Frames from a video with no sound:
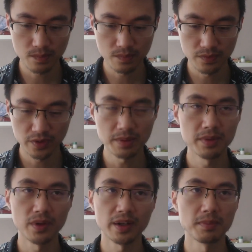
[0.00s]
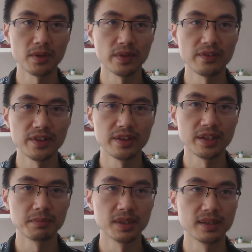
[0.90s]
you can be right about
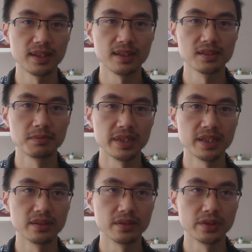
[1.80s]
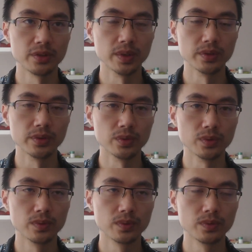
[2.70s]
everything, but that doesn't mean you will do
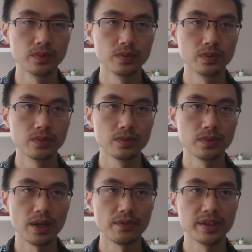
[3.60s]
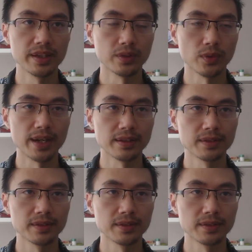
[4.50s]
everything right.